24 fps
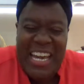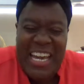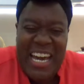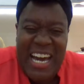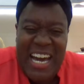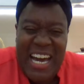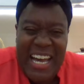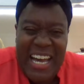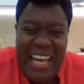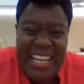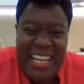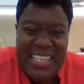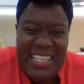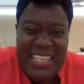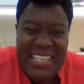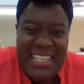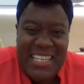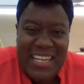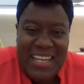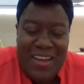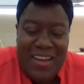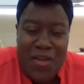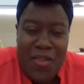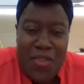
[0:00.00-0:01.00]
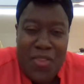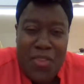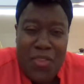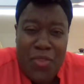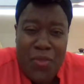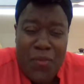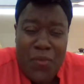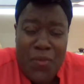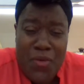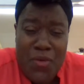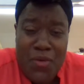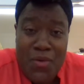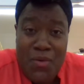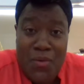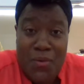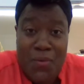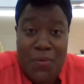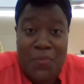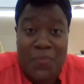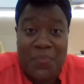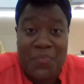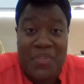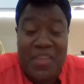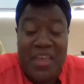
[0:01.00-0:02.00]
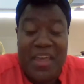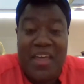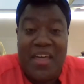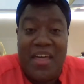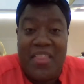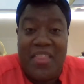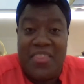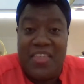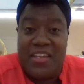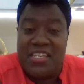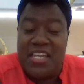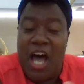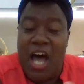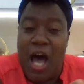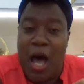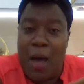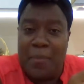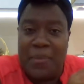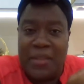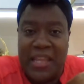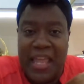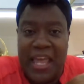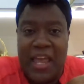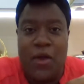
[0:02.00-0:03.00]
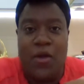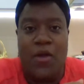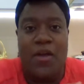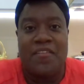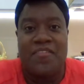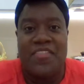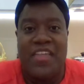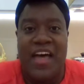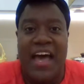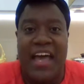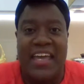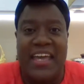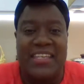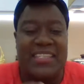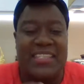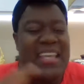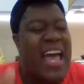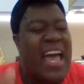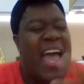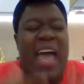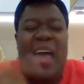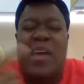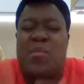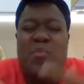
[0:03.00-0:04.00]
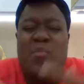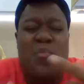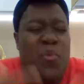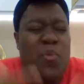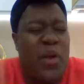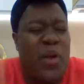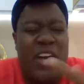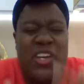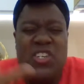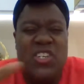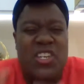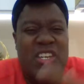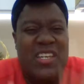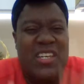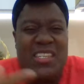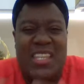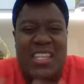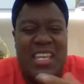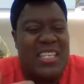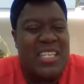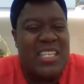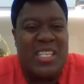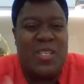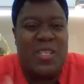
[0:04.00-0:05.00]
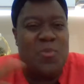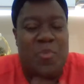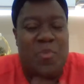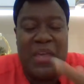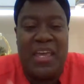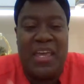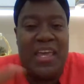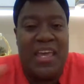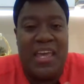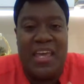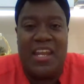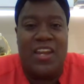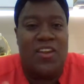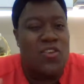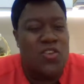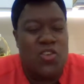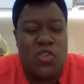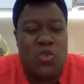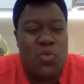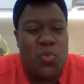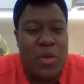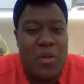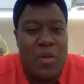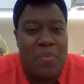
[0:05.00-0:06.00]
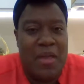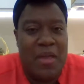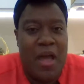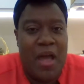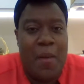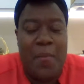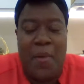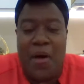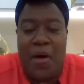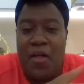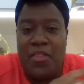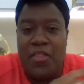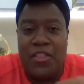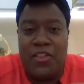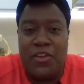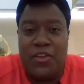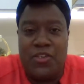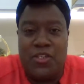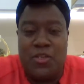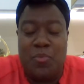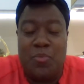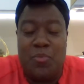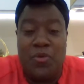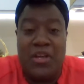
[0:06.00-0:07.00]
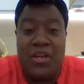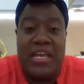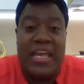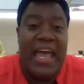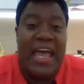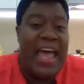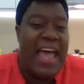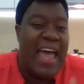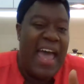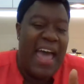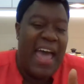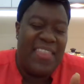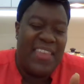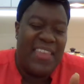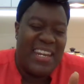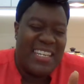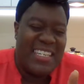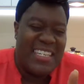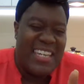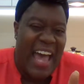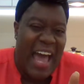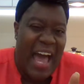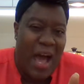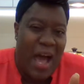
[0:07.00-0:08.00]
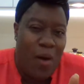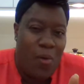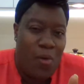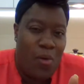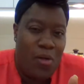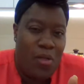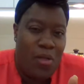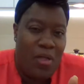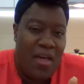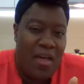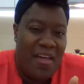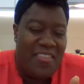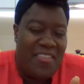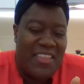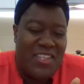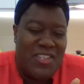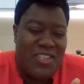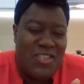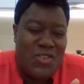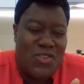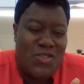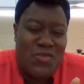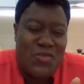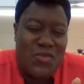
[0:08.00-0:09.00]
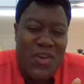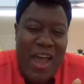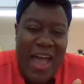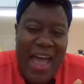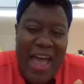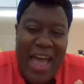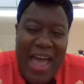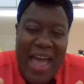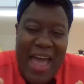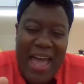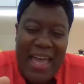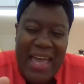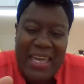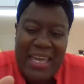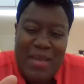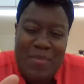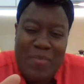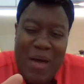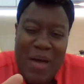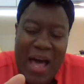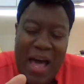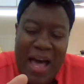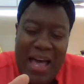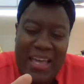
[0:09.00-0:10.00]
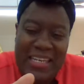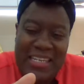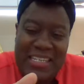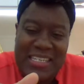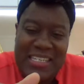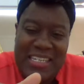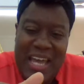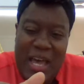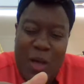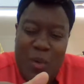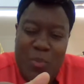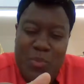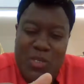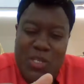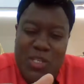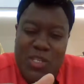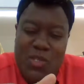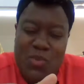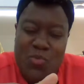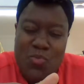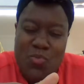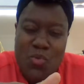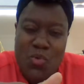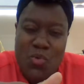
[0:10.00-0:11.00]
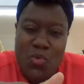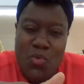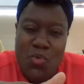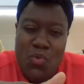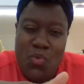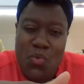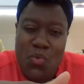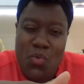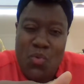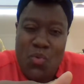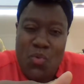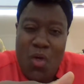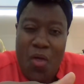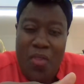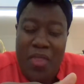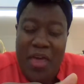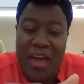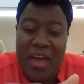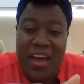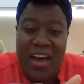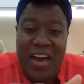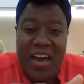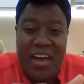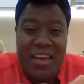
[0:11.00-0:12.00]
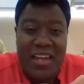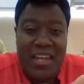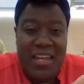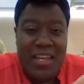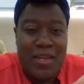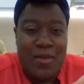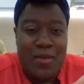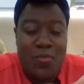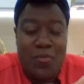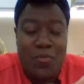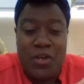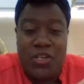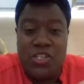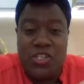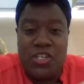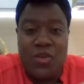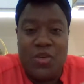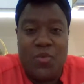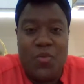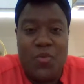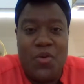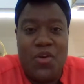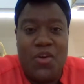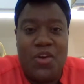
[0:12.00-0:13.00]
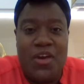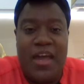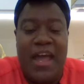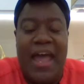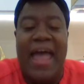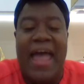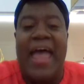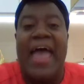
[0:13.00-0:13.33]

cut through the top layer of the ice, and brushes that spin and are sweeping up all the little debris, and then a towel that's dragging behind it to help smooth all that cutting and brushing work.